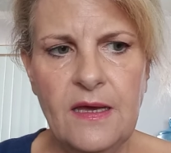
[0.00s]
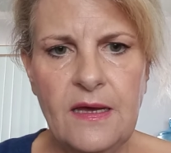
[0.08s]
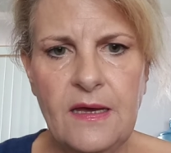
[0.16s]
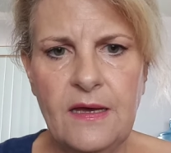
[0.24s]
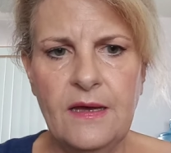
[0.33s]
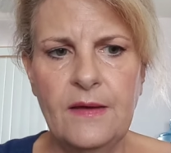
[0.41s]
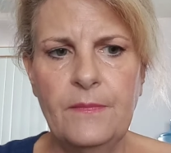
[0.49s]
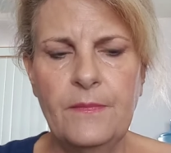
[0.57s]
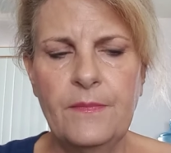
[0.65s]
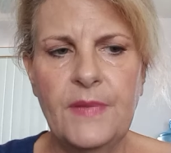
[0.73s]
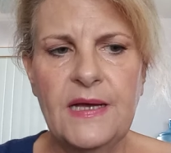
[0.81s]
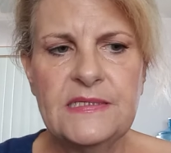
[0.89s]

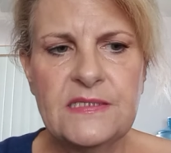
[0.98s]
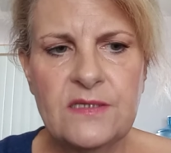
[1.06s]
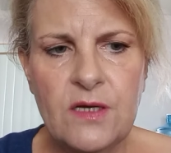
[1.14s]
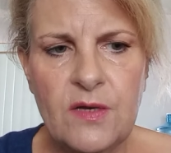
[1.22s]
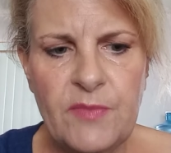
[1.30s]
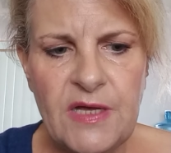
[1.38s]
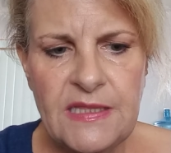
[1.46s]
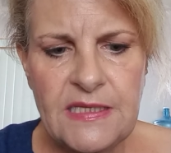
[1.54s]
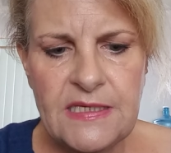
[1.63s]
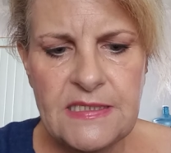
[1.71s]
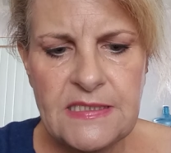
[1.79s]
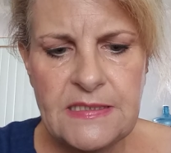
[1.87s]
um, I saw them on
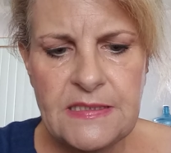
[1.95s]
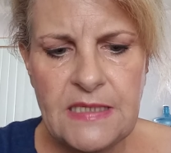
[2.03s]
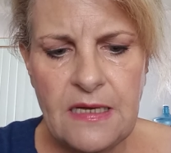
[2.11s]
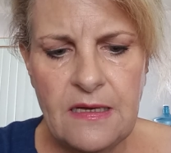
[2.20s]
this